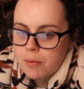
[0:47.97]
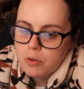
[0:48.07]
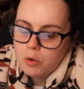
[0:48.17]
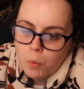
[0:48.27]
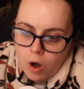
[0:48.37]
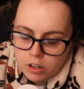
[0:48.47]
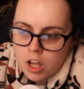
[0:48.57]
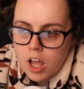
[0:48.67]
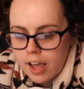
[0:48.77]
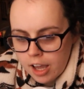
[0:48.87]
1,
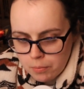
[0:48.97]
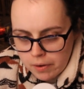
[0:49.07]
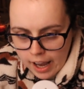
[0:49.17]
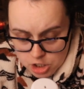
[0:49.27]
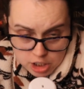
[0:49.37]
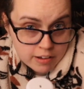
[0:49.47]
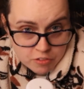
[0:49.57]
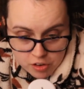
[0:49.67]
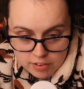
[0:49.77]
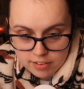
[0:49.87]
him rehashing his
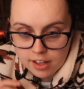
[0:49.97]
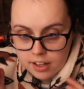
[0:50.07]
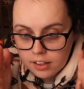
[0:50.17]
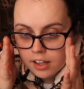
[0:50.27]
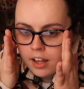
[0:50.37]
first kill.